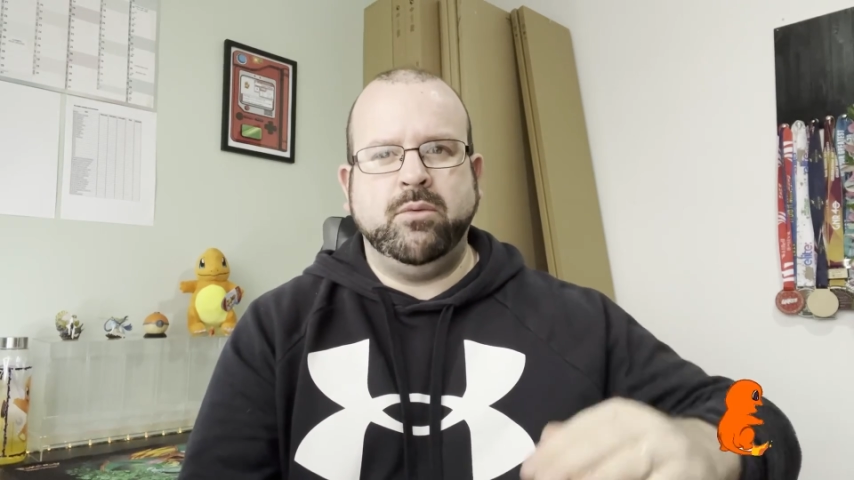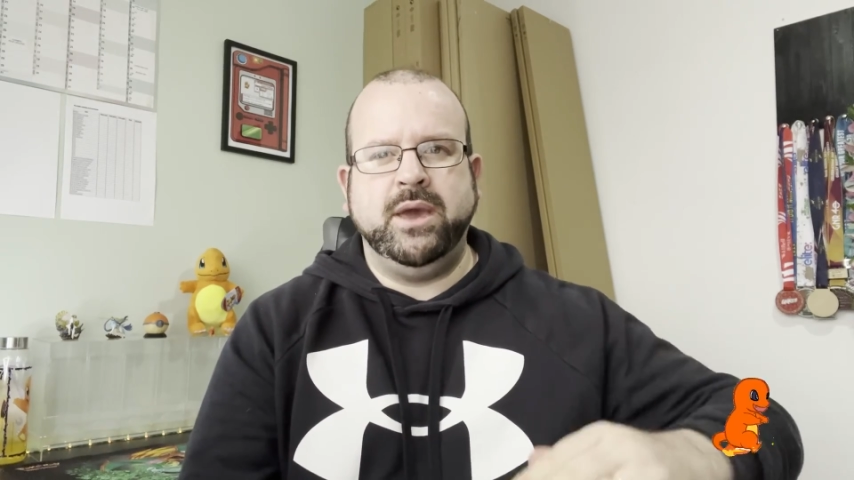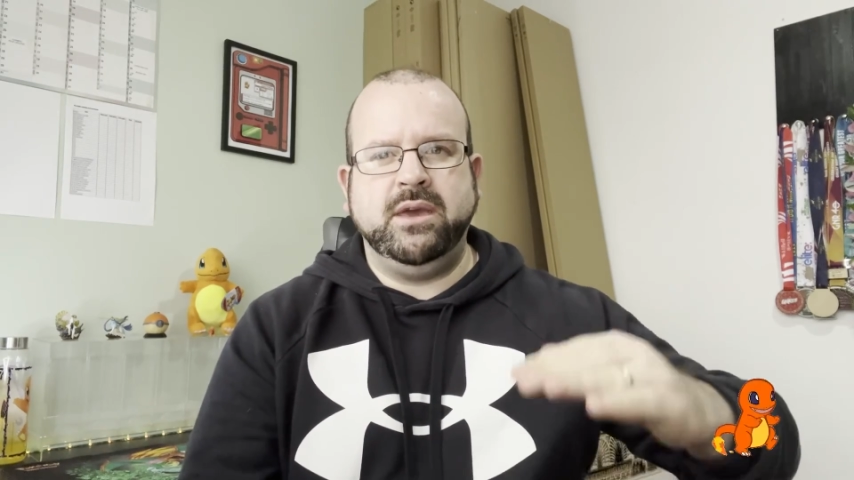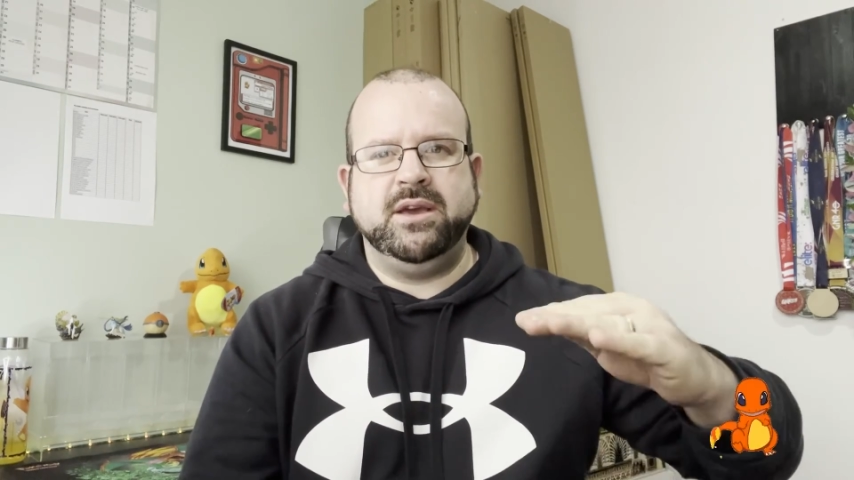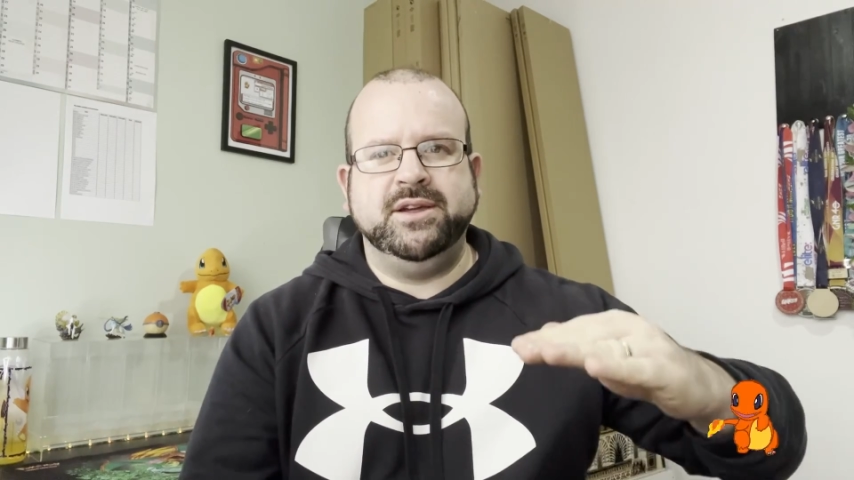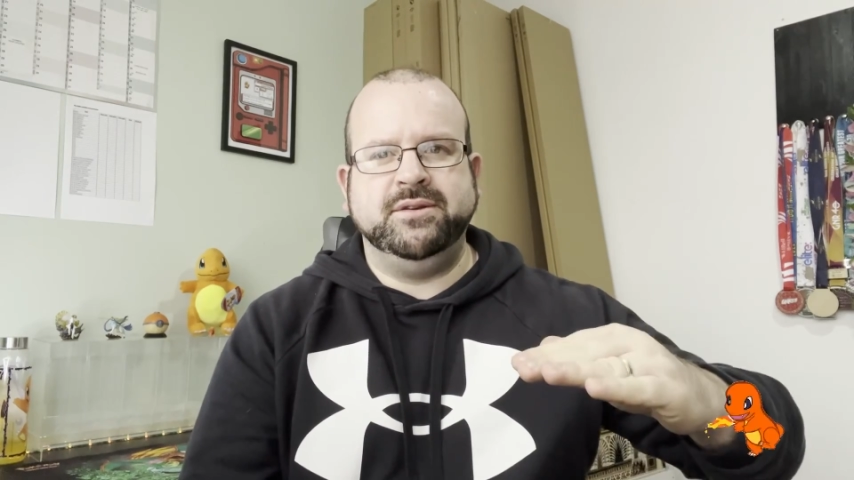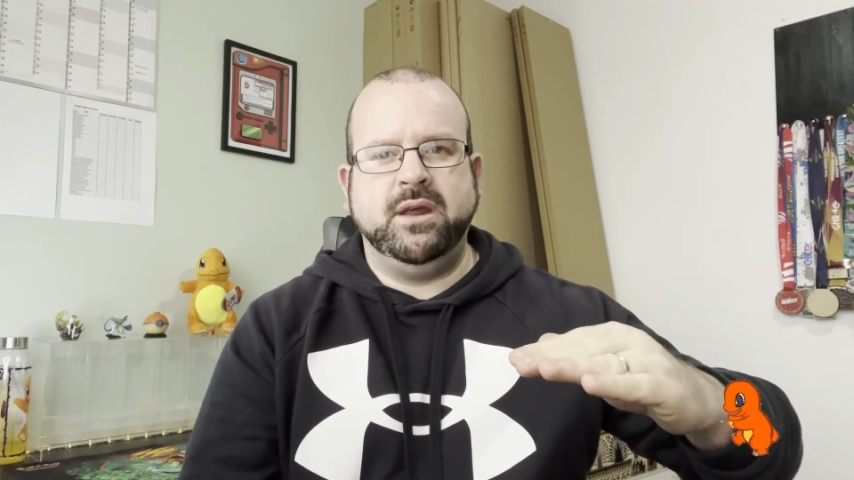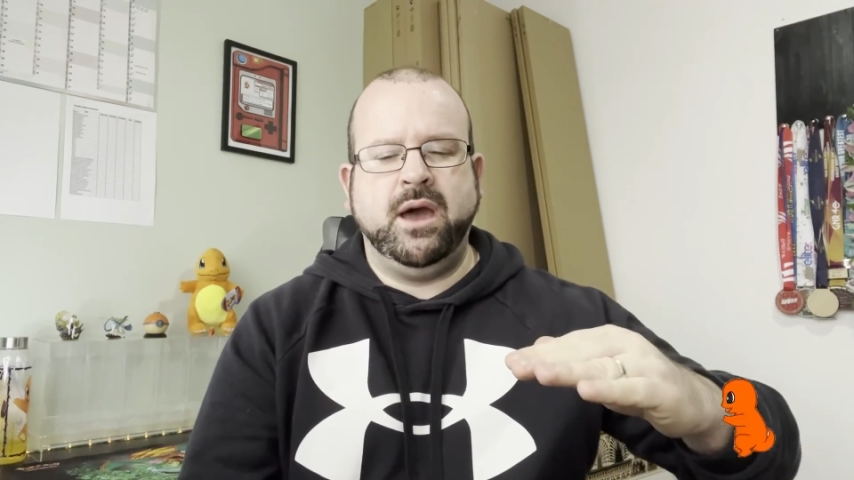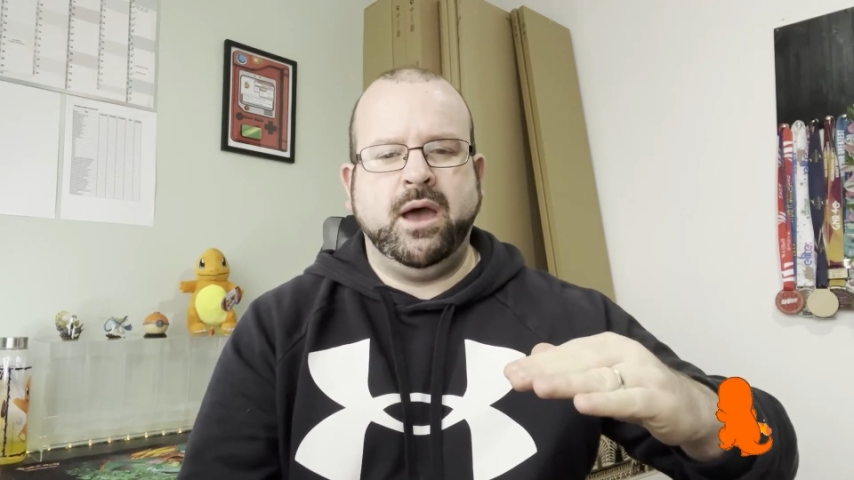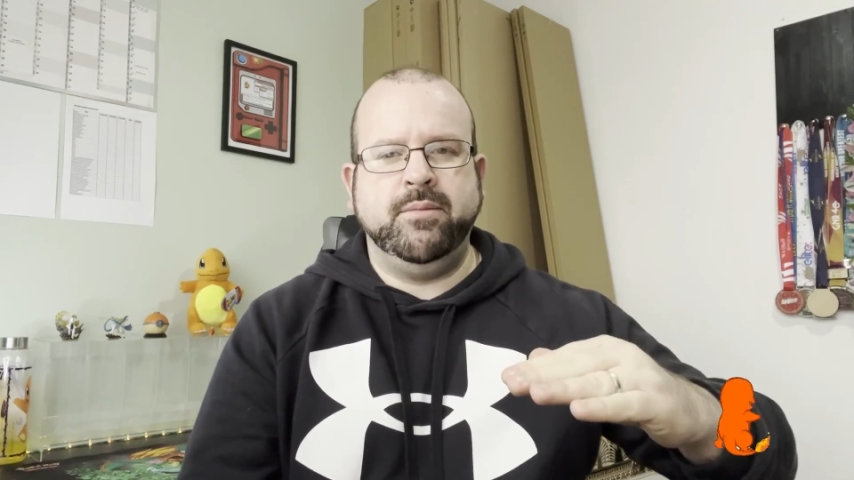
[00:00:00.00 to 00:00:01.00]
where you can
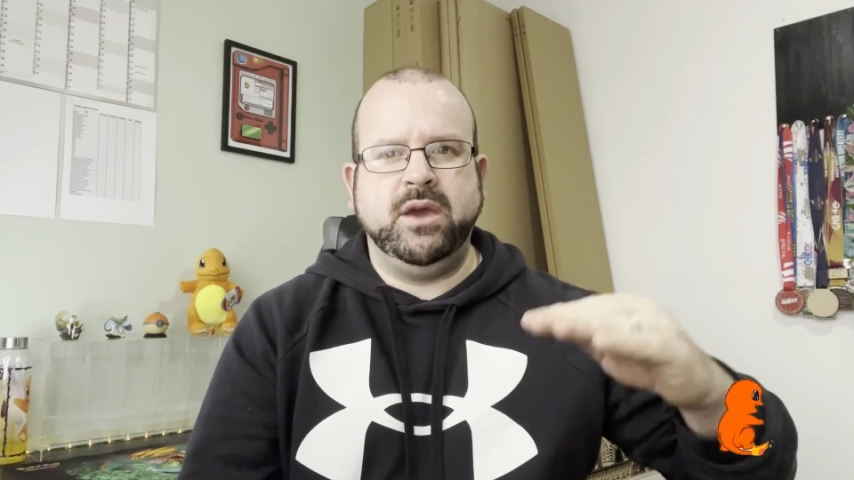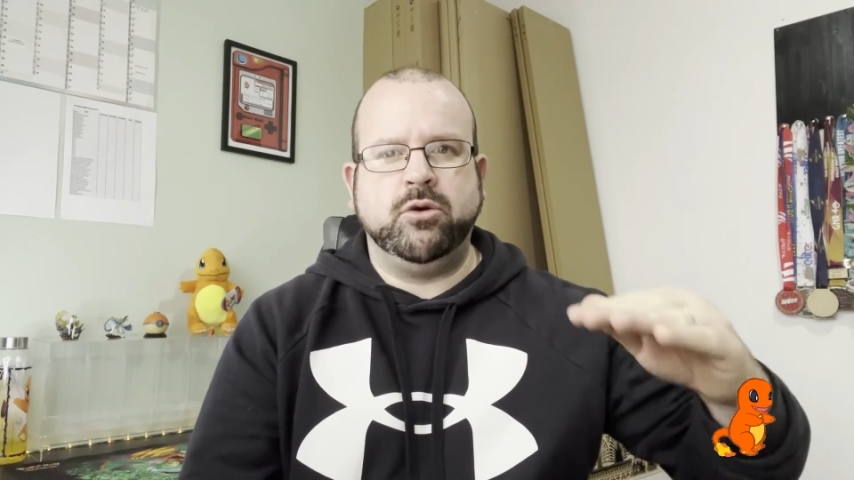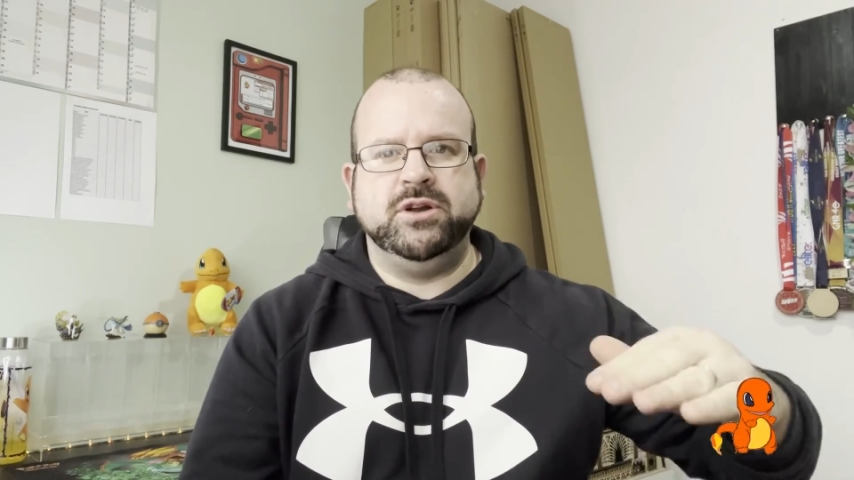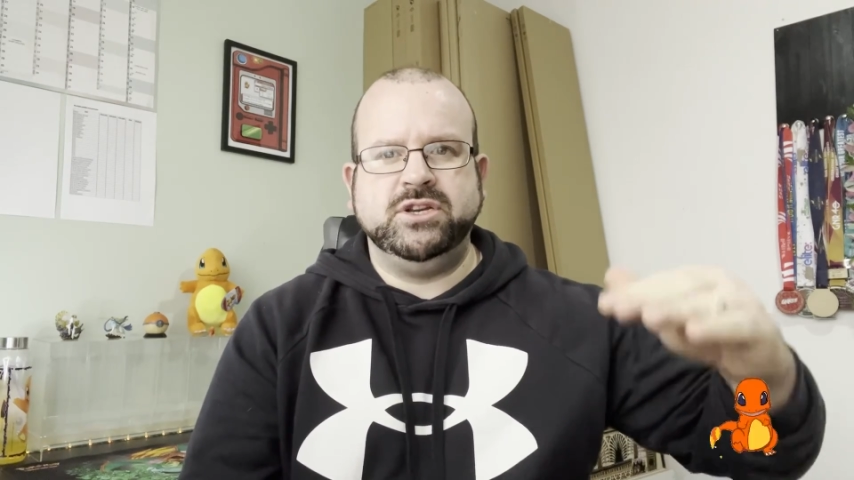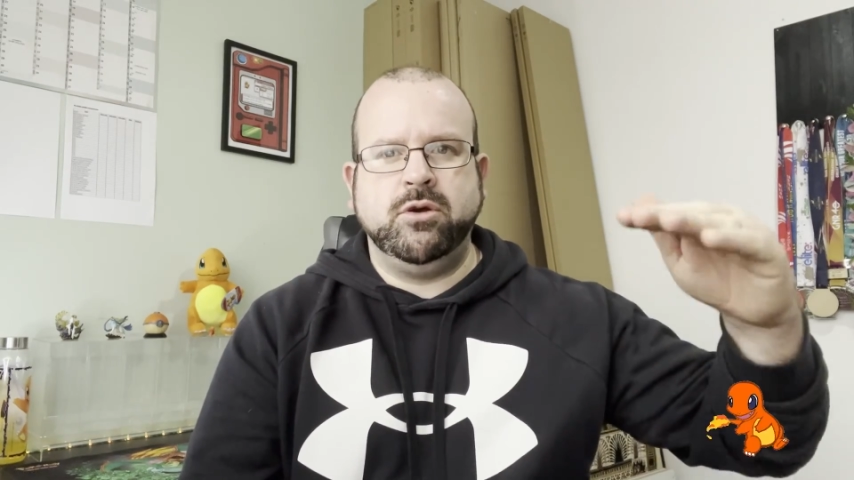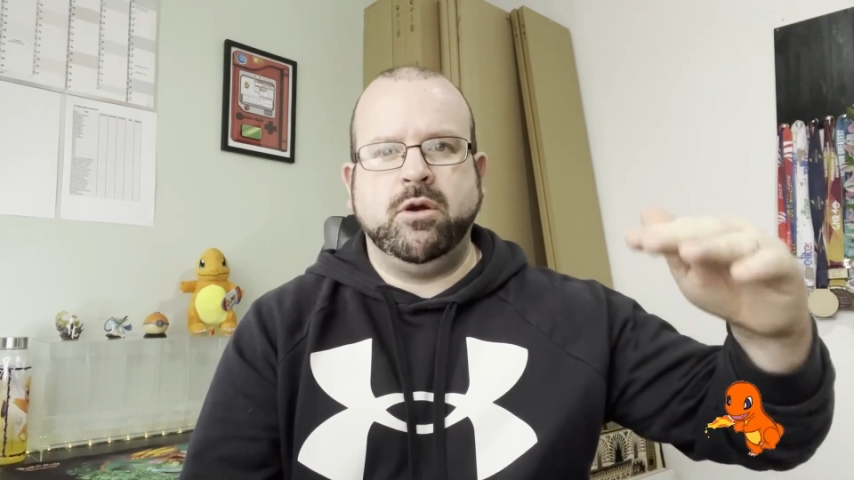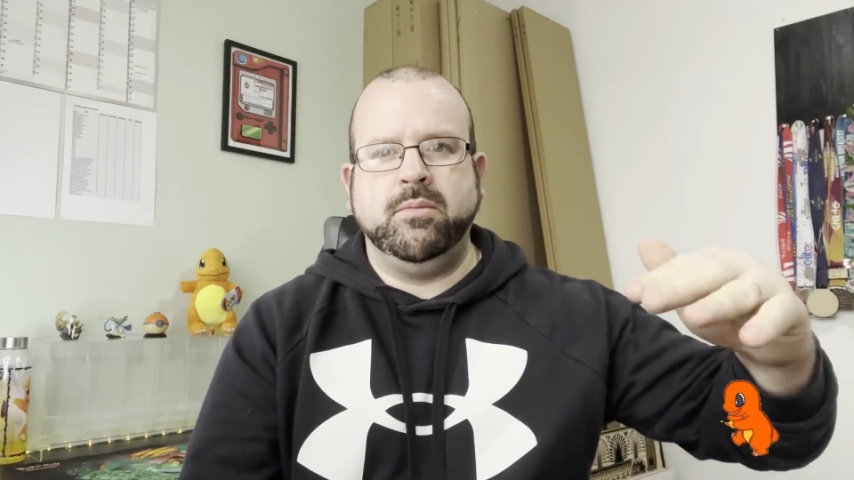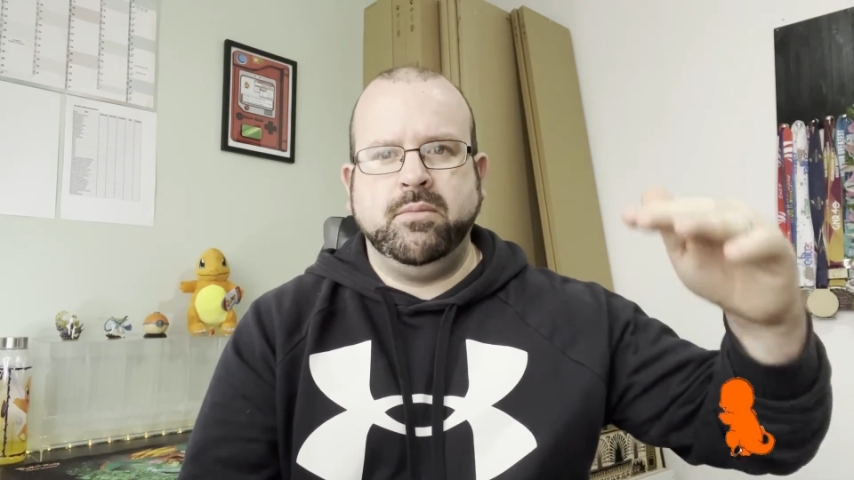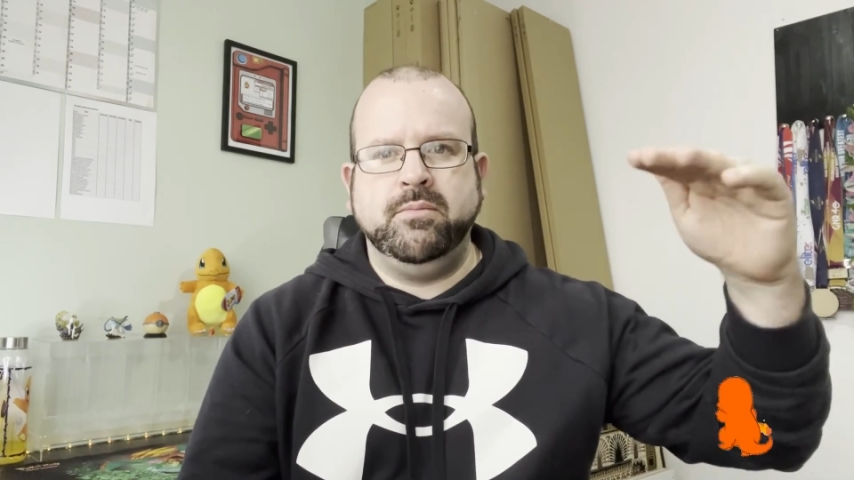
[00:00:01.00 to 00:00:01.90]
increase your